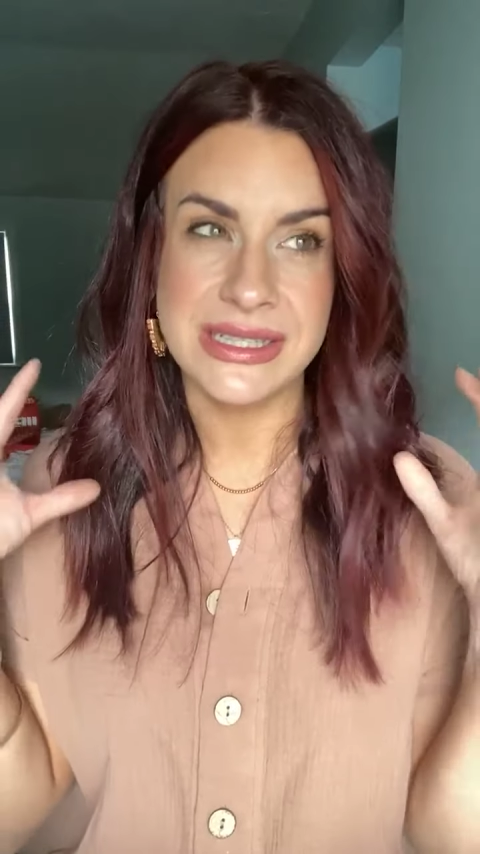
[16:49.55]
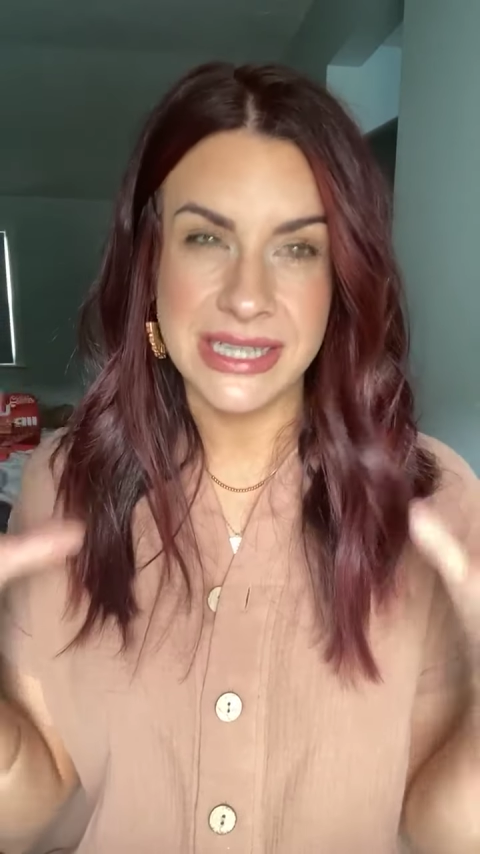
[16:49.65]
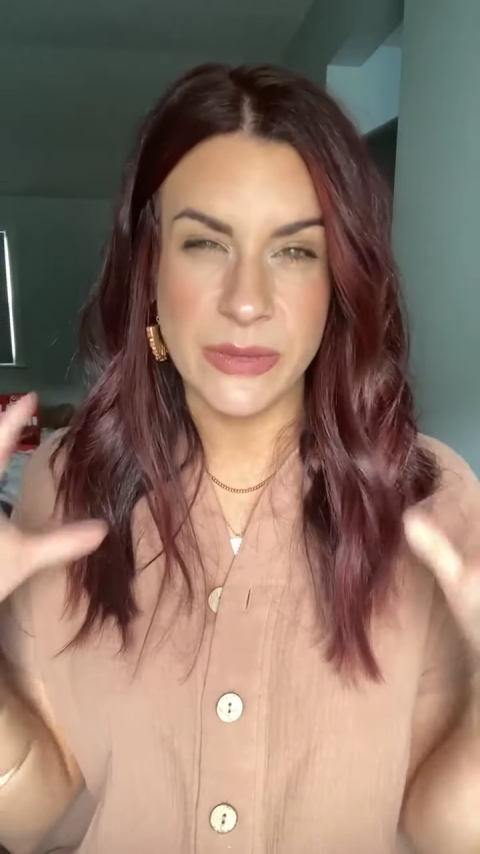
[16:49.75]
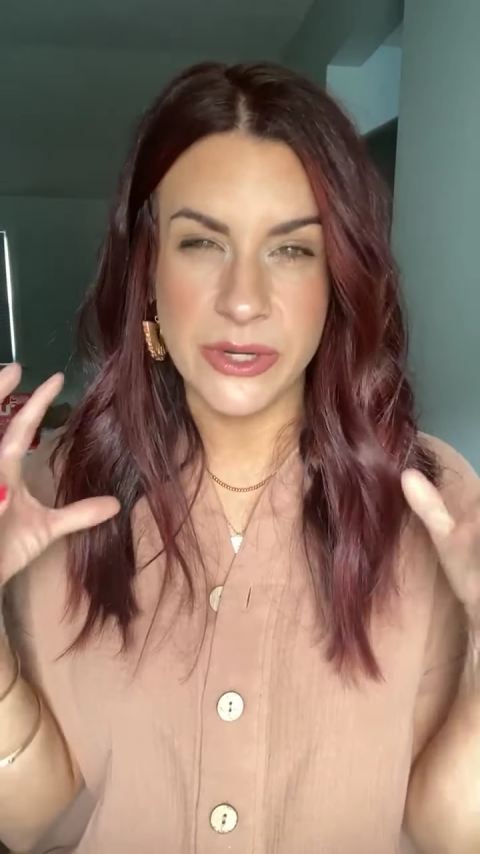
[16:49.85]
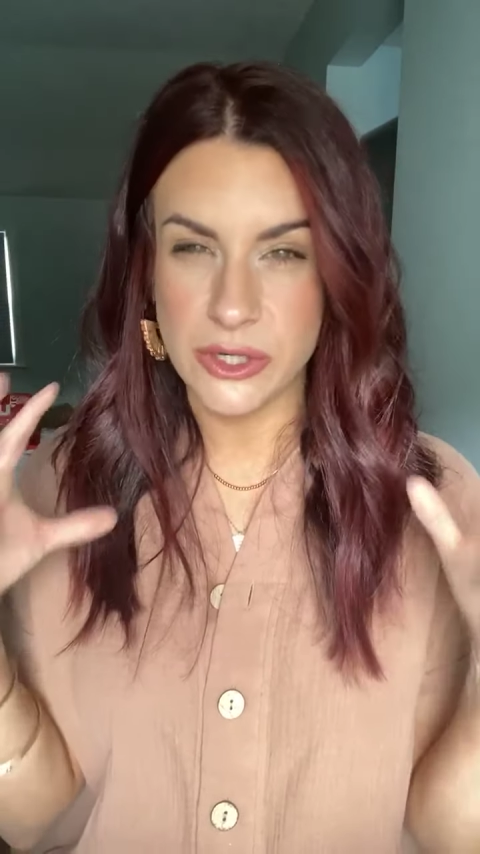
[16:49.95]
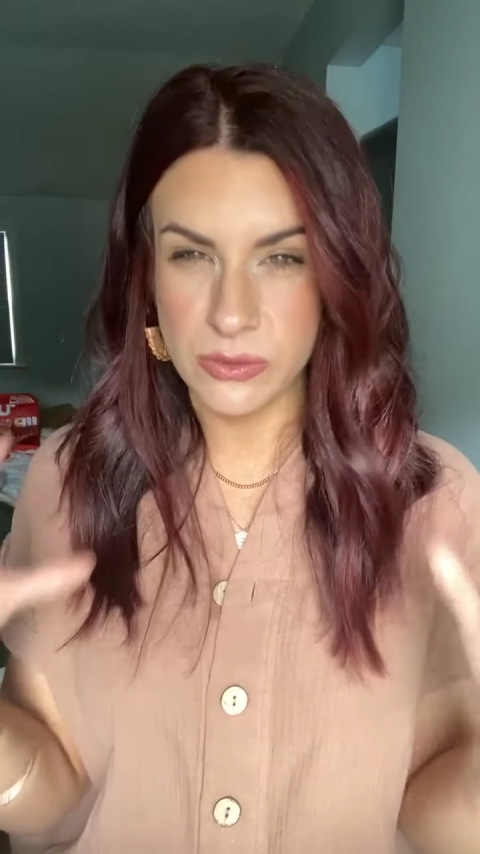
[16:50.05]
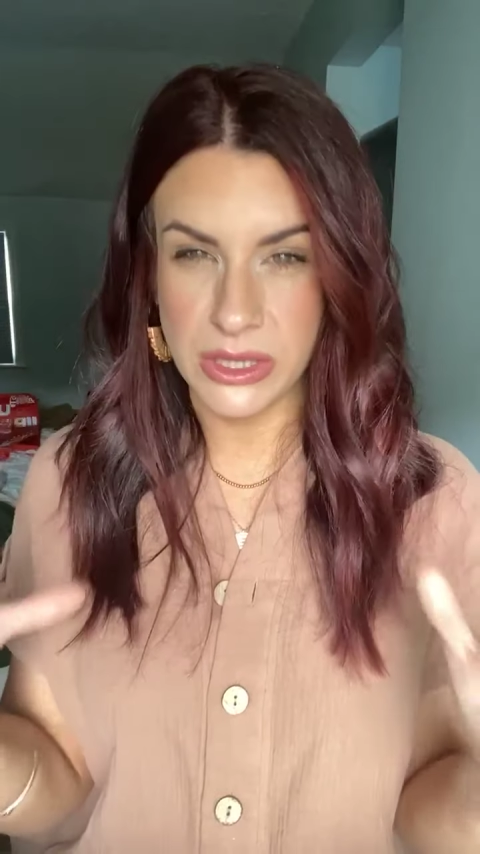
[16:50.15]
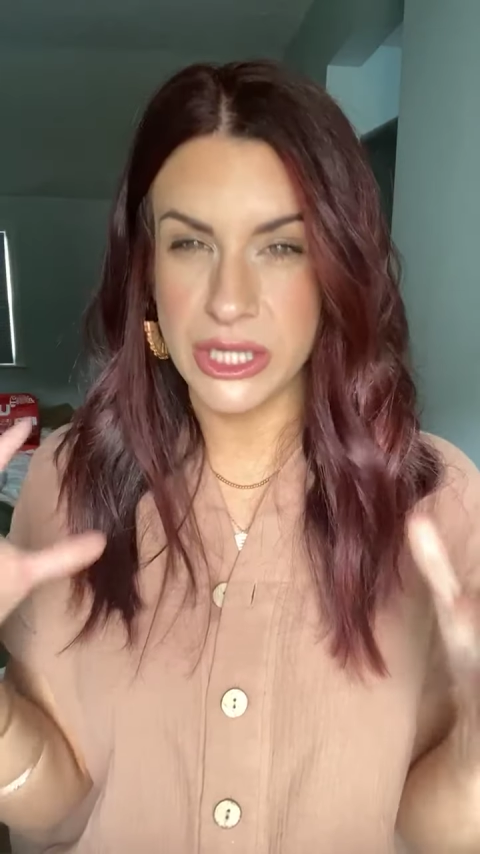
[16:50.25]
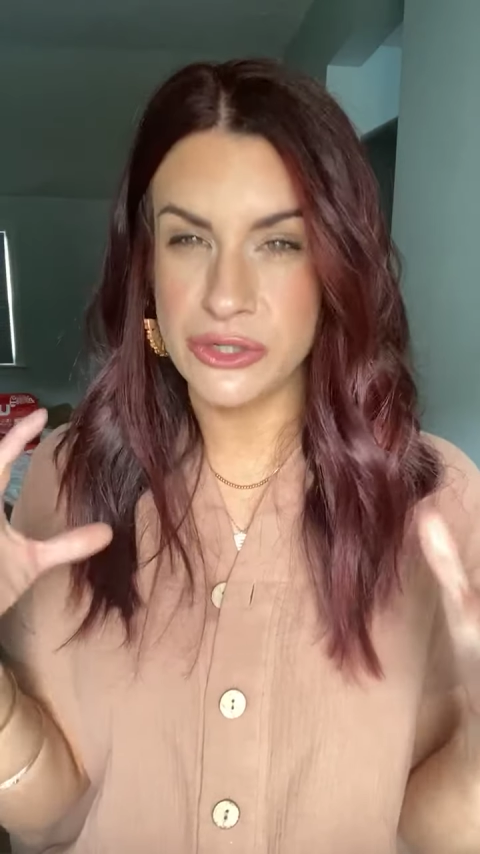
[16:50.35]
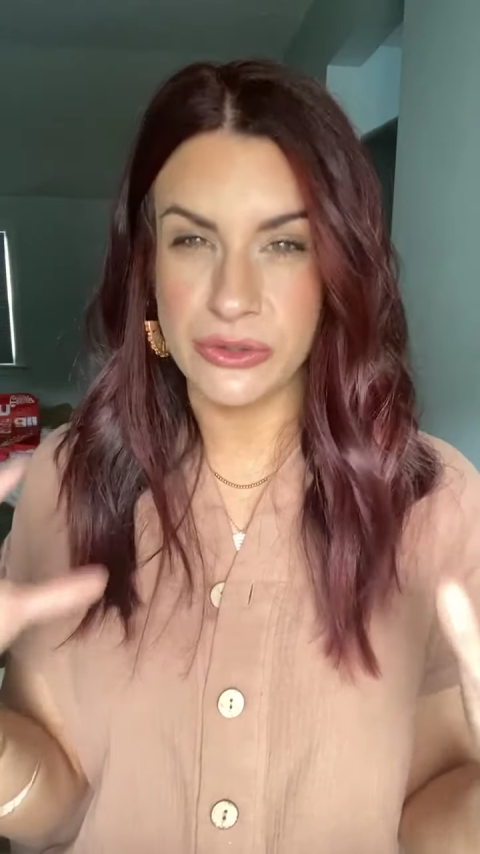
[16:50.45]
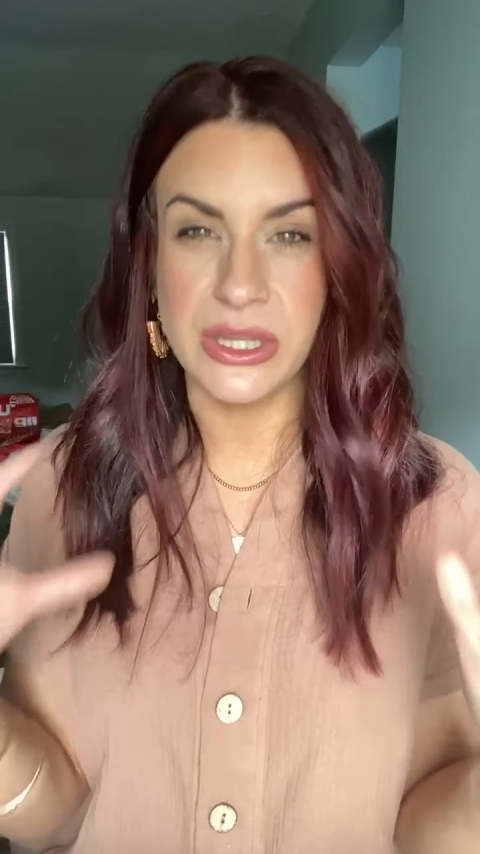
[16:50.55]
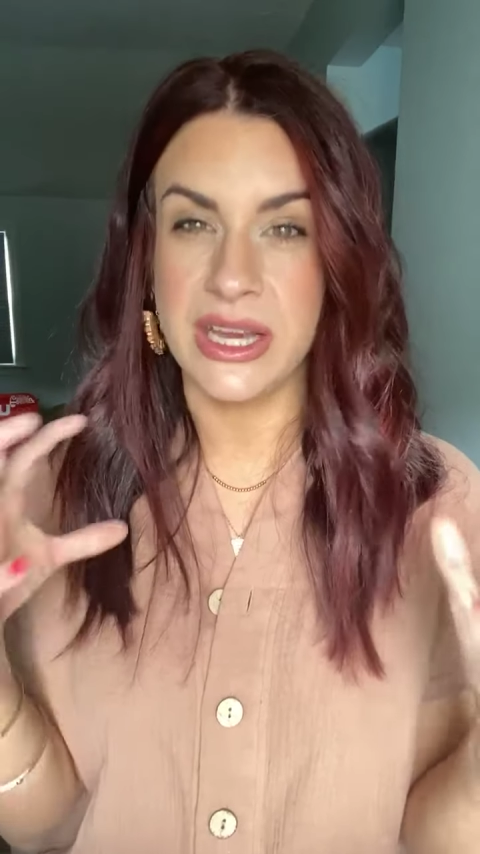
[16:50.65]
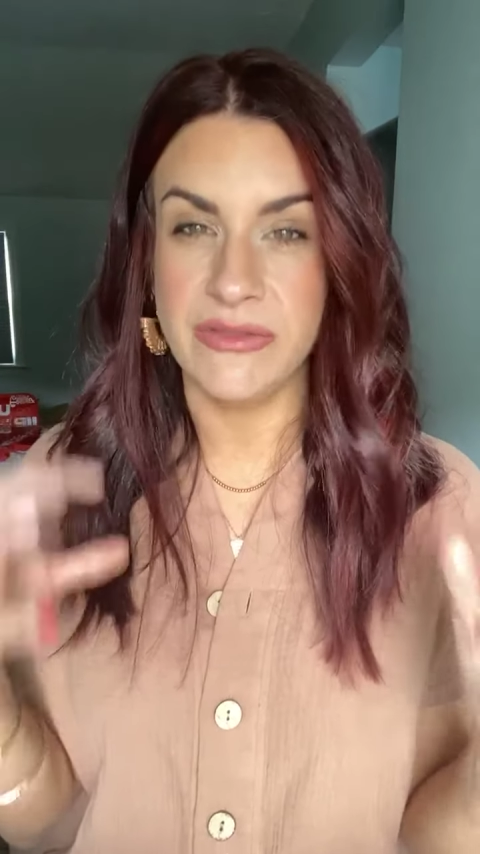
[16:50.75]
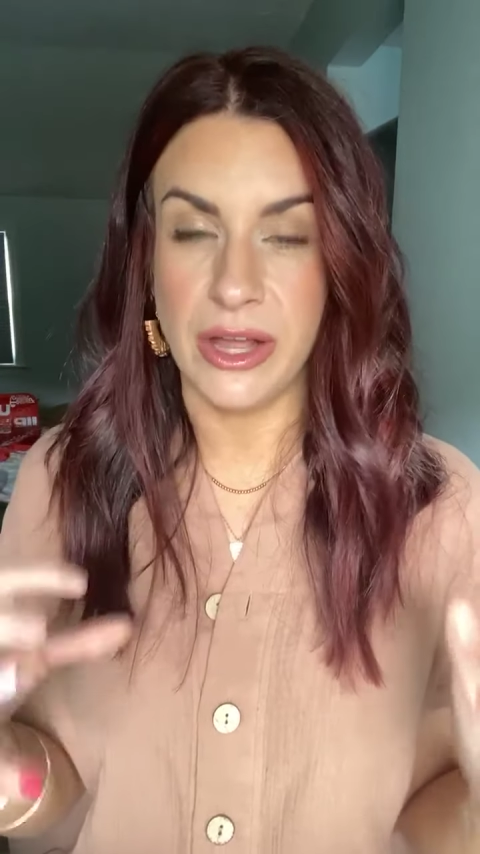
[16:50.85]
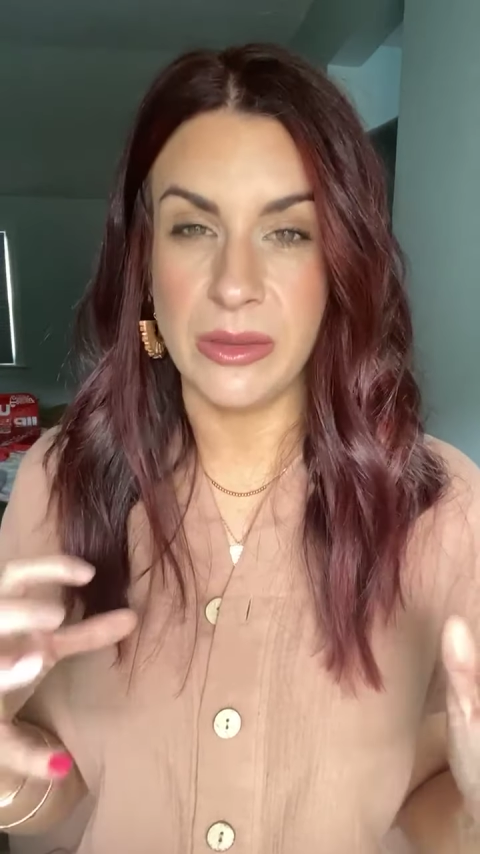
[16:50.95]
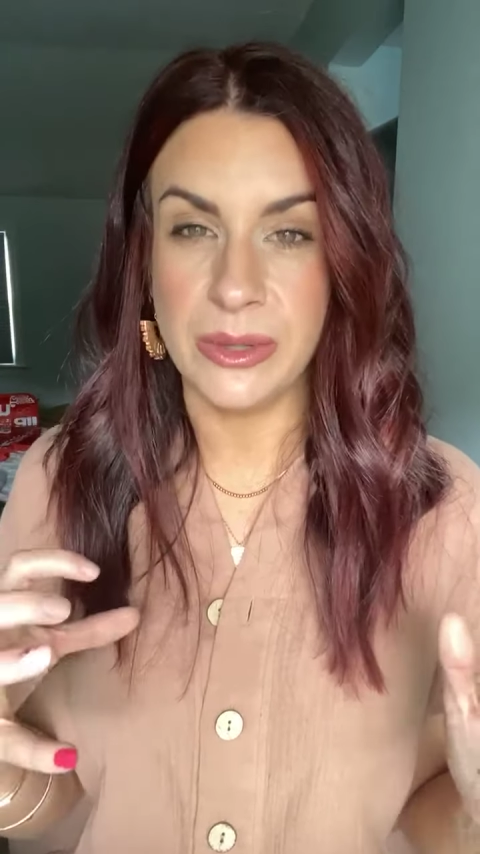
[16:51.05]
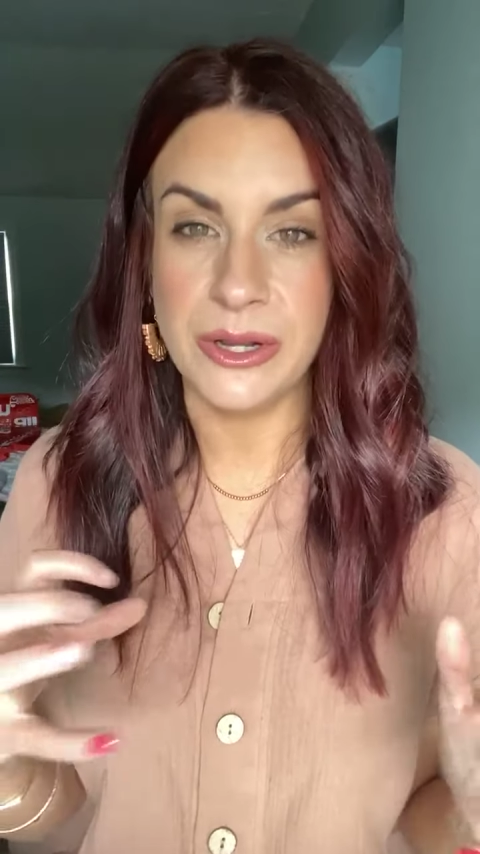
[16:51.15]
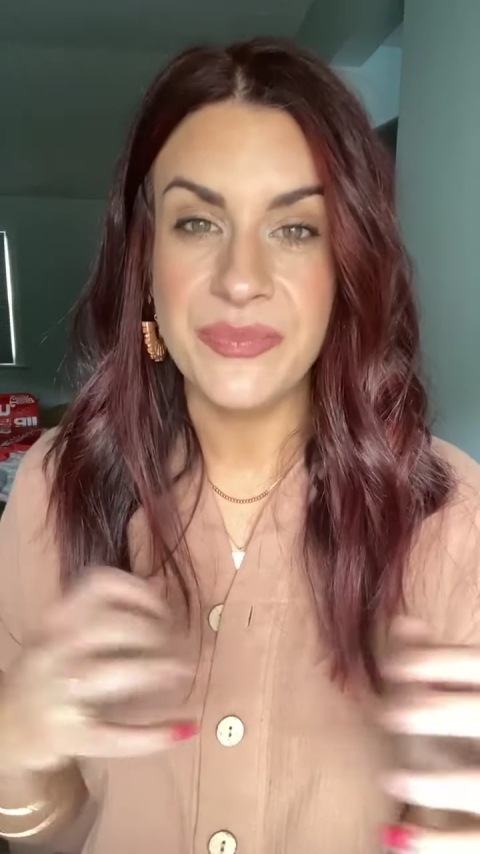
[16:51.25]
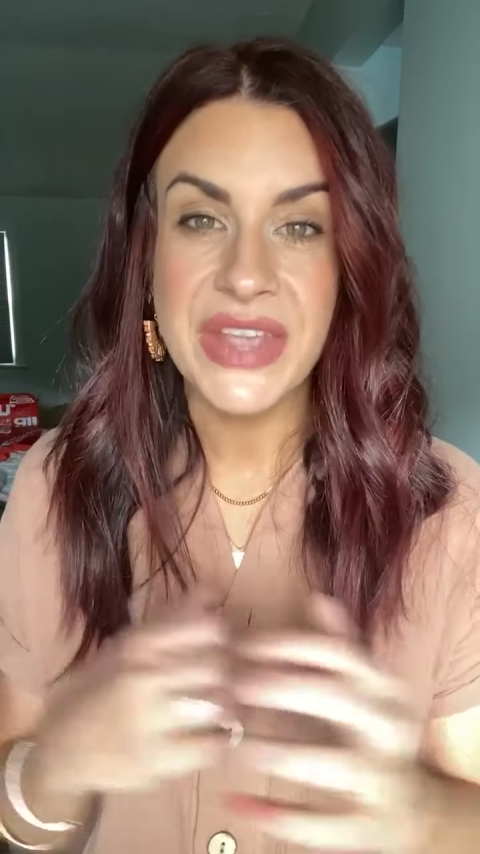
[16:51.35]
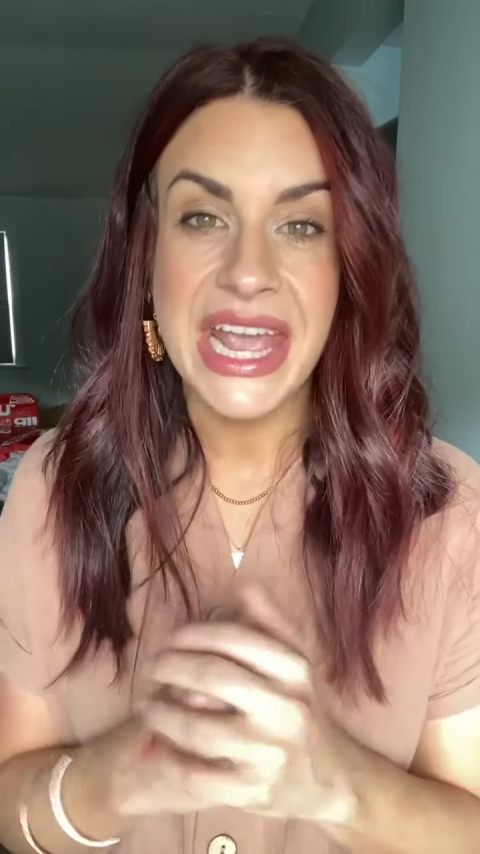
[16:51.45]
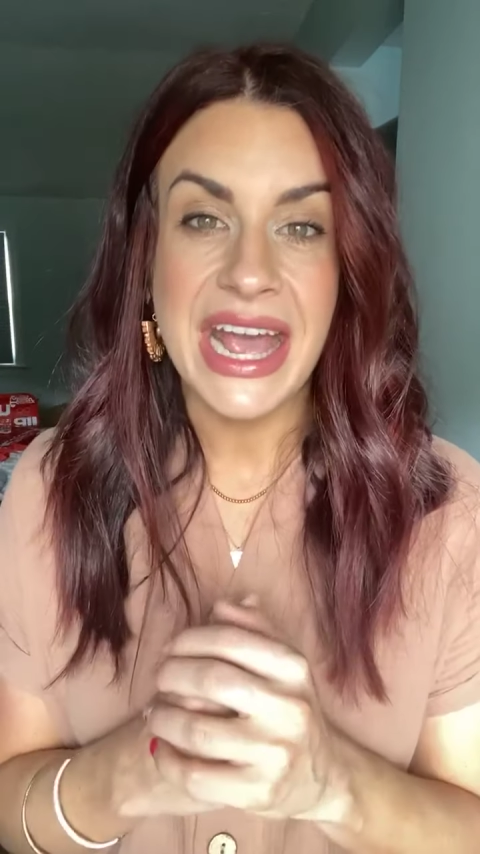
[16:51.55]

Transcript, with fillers: See when you're really truly available